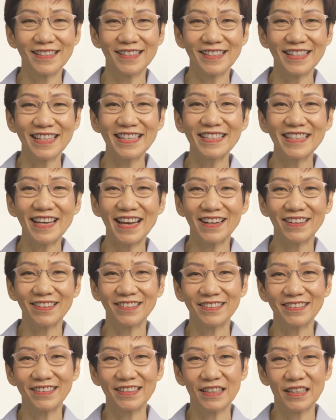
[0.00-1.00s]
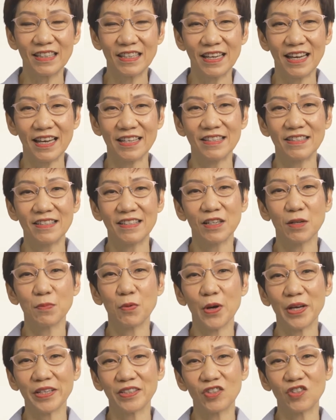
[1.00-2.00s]
Singtel, and the
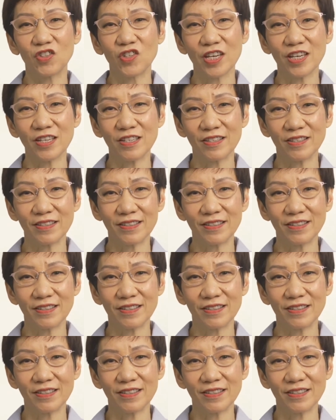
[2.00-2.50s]
Singapore Exchange.